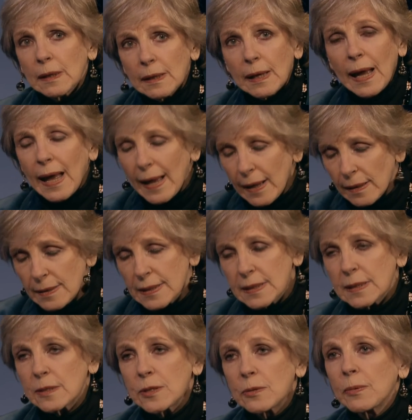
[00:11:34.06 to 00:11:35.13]
health
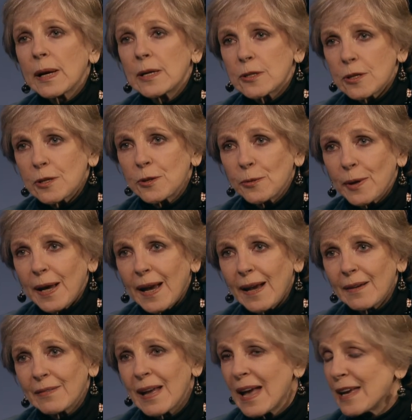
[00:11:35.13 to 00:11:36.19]
situation you
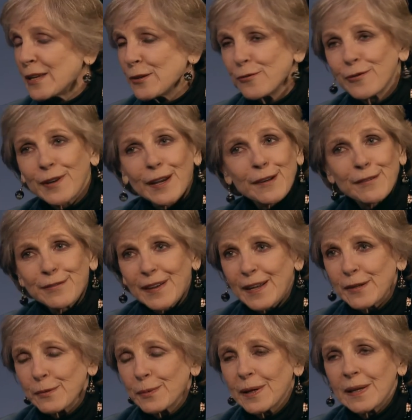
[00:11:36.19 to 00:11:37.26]
have, you've got to
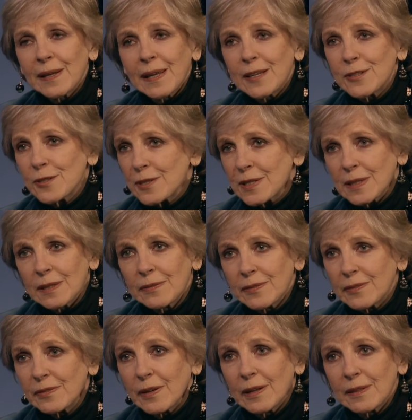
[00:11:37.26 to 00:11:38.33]
find a way to get yourself
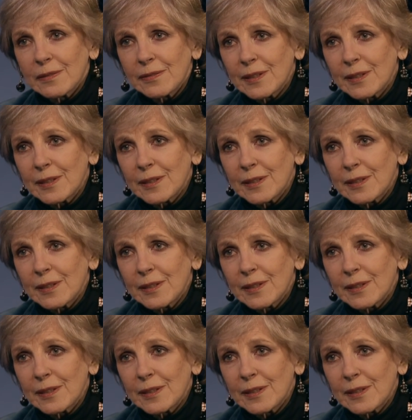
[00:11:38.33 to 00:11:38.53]
involved.